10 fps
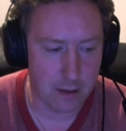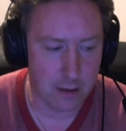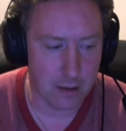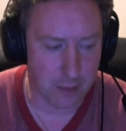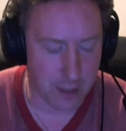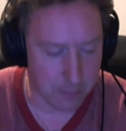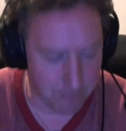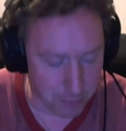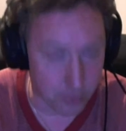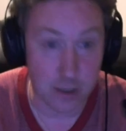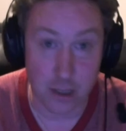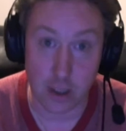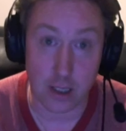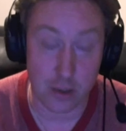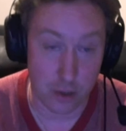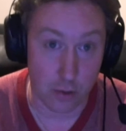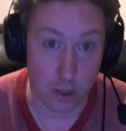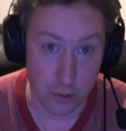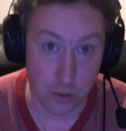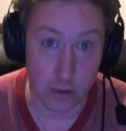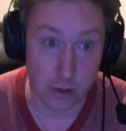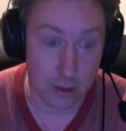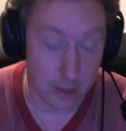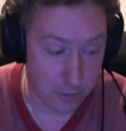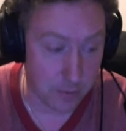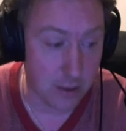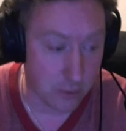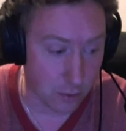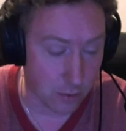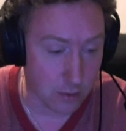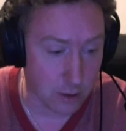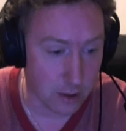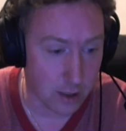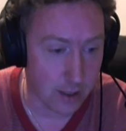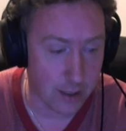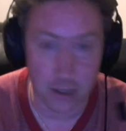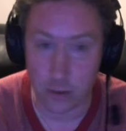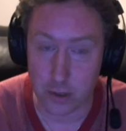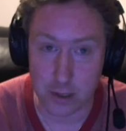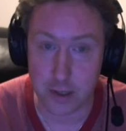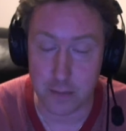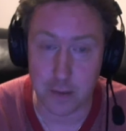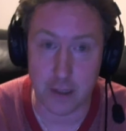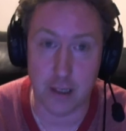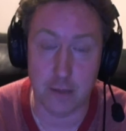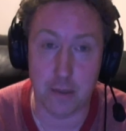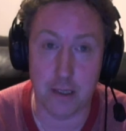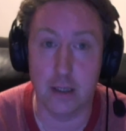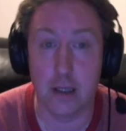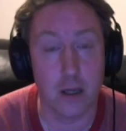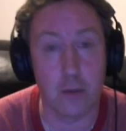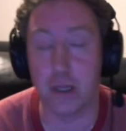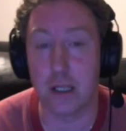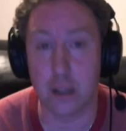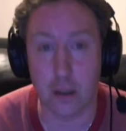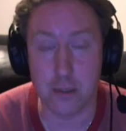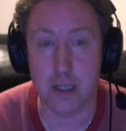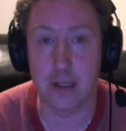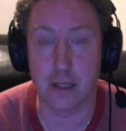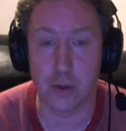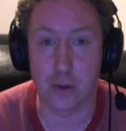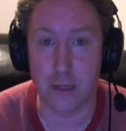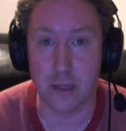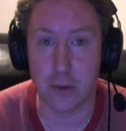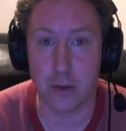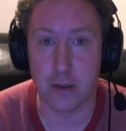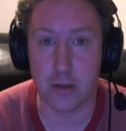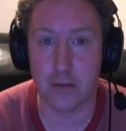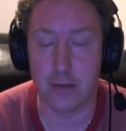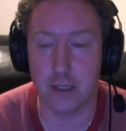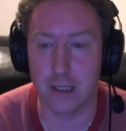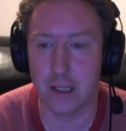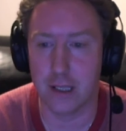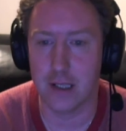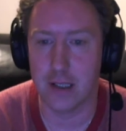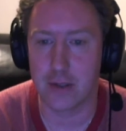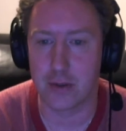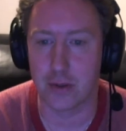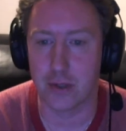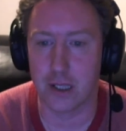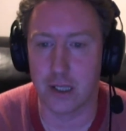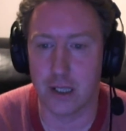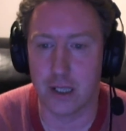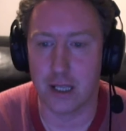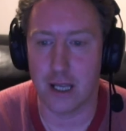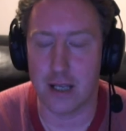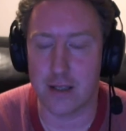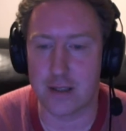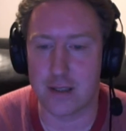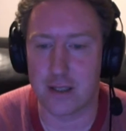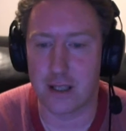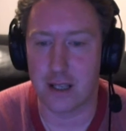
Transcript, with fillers: right, post a a, jo a joke, a tweet joke, and then go to sleep in an airplane and wake up and she hasn't got a job anymore. Right, so it's.